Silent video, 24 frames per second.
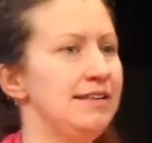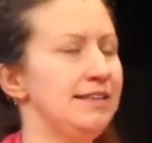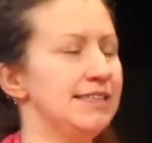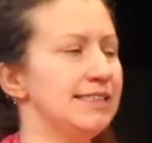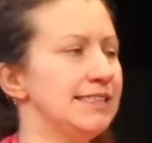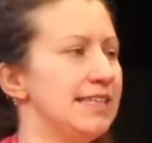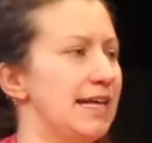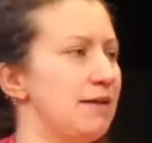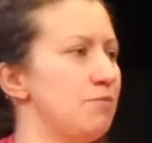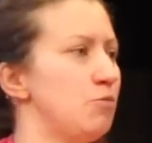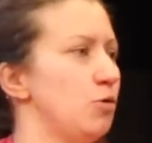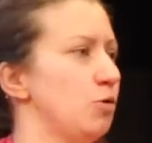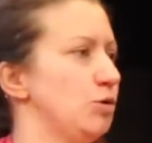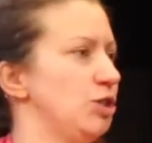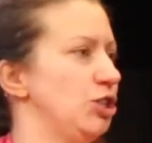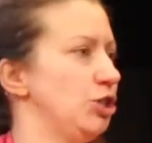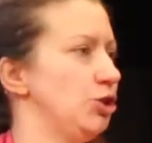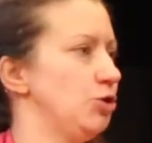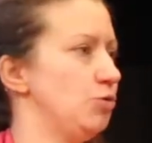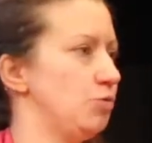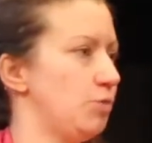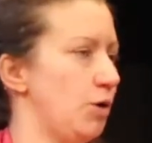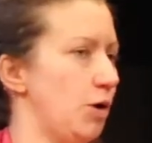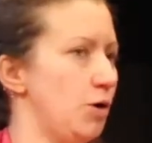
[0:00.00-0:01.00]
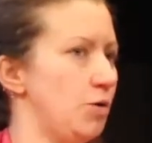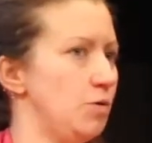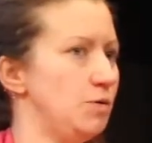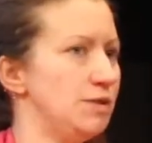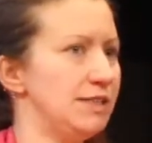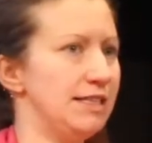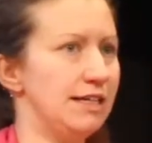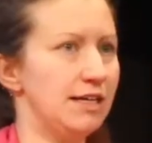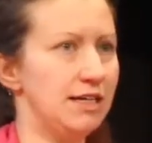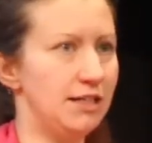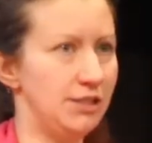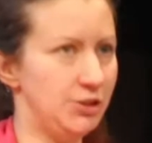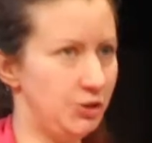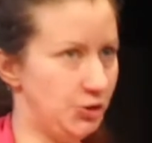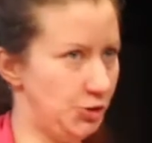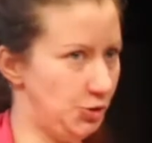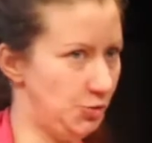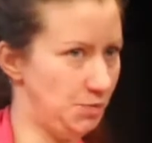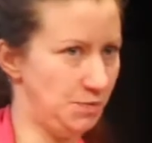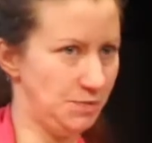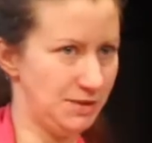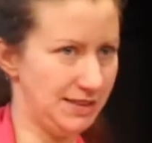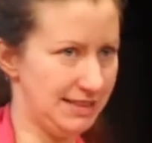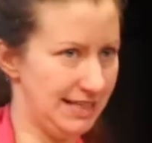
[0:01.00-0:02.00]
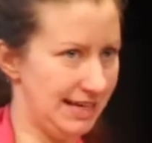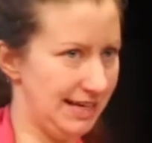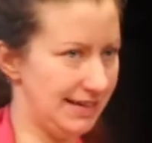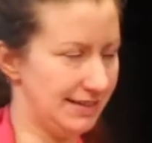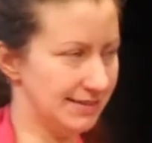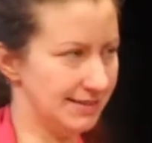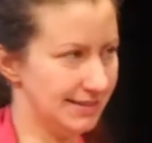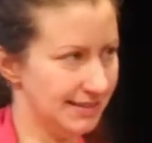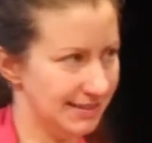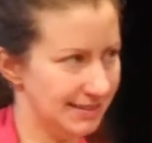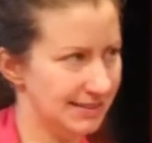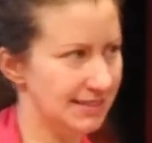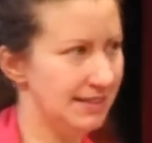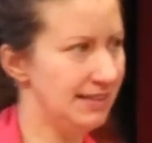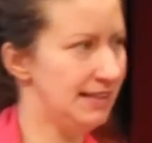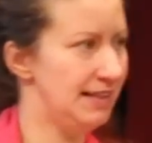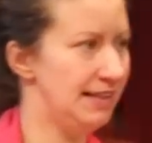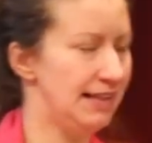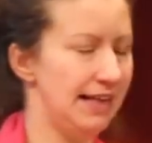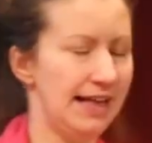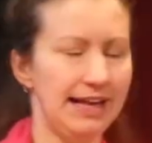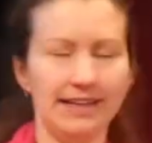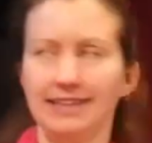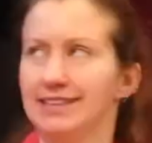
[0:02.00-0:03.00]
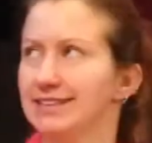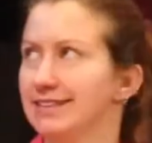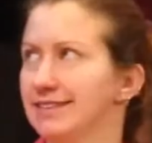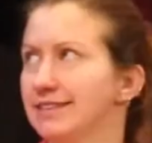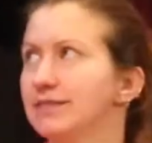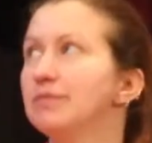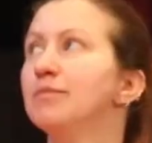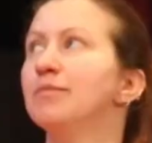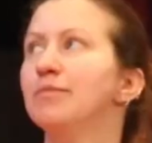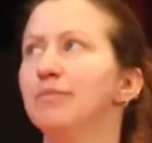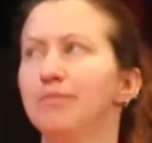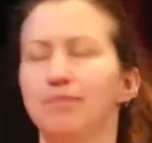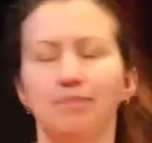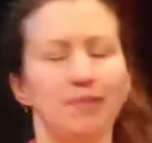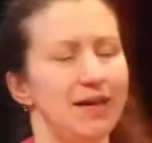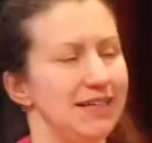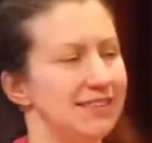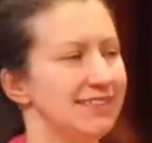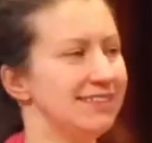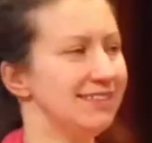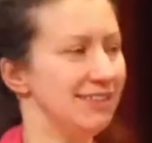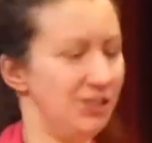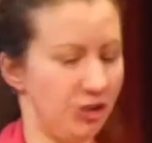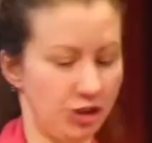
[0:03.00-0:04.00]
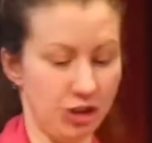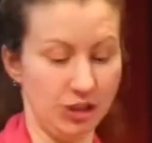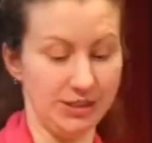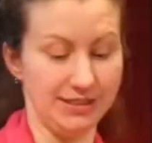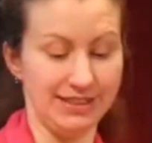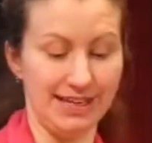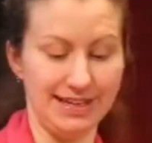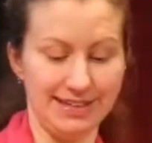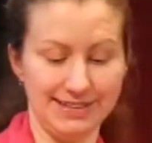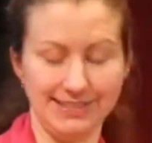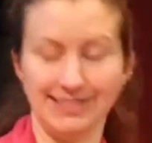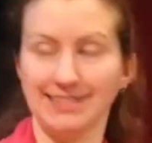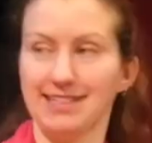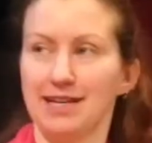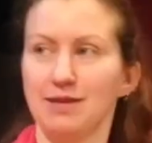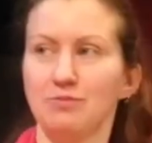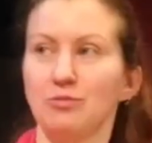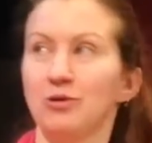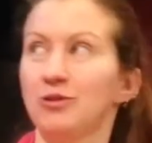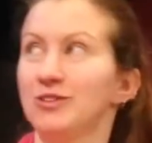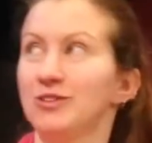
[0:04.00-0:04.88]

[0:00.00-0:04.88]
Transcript: the slime mold just grows and consumes things, and it's basically just like a slime